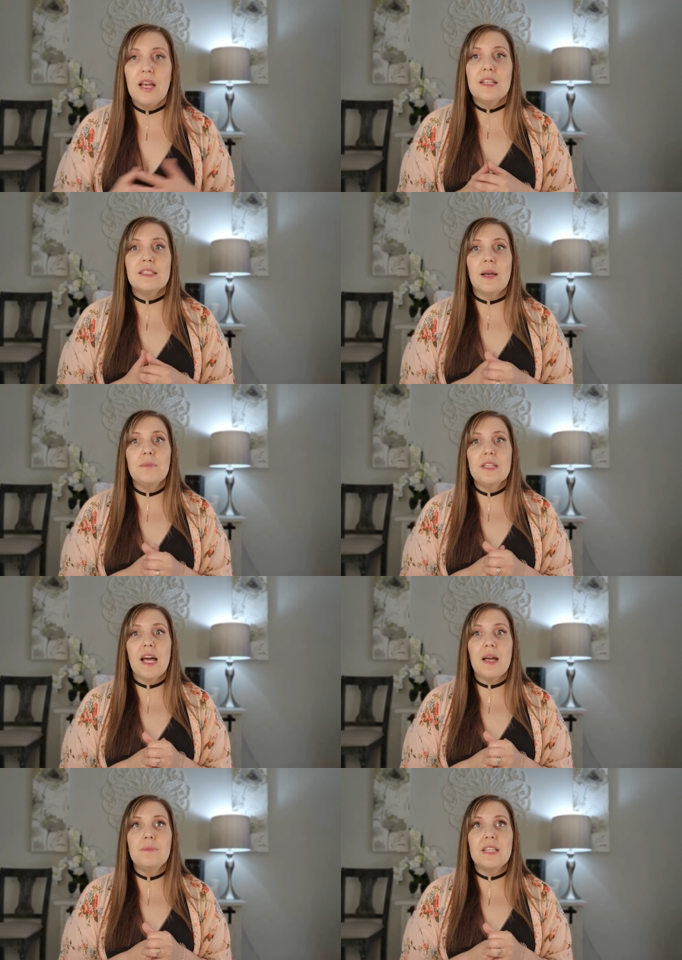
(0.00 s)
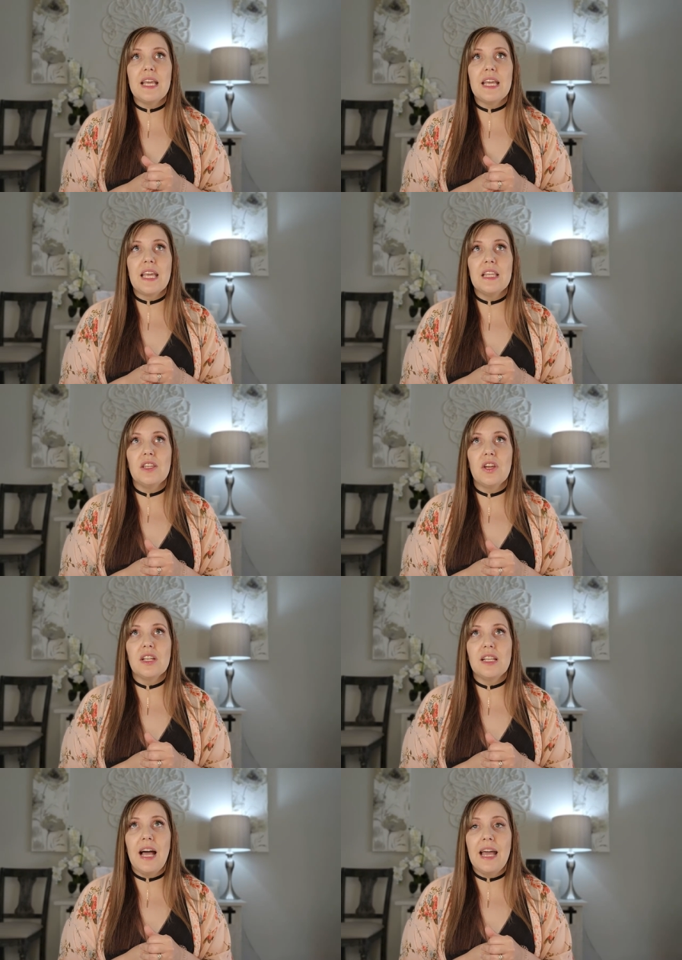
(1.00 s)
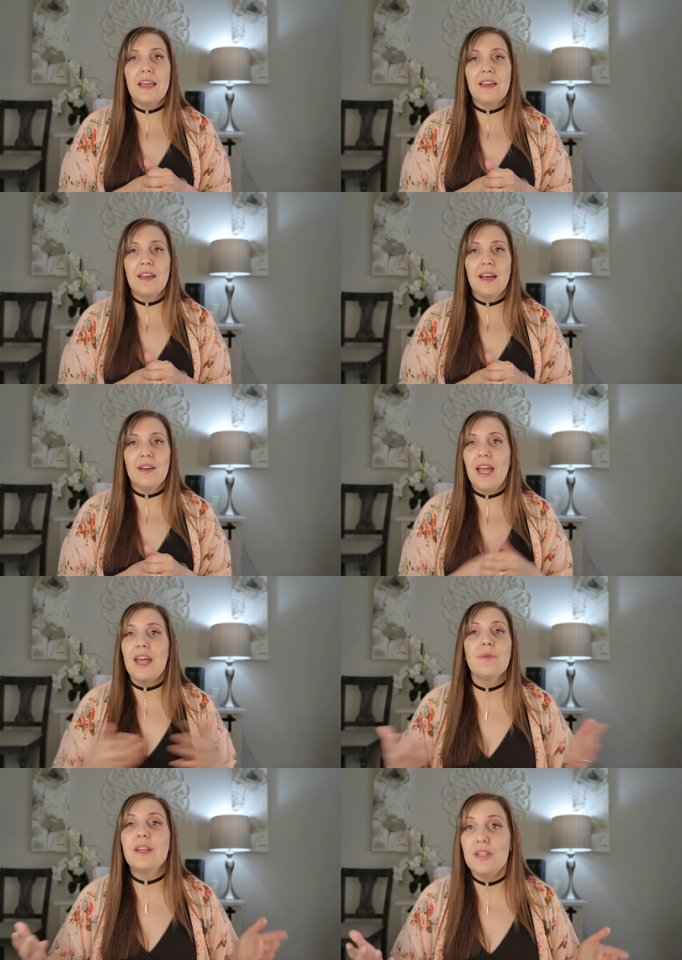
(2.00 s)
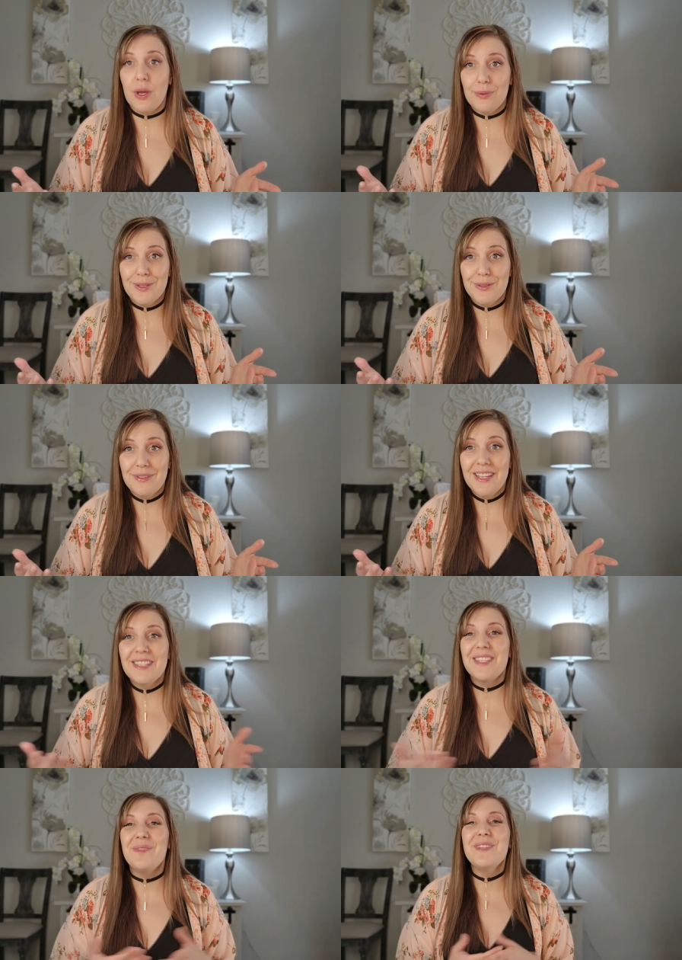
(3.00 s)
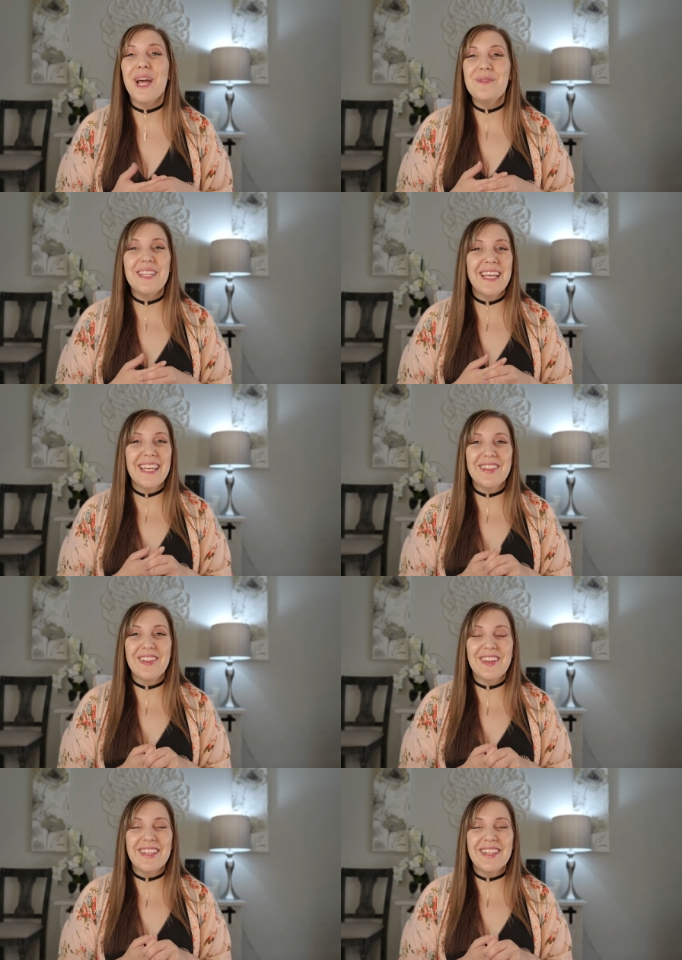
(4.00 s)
Sometimes it can look like handwritten notes. Sometimes it can look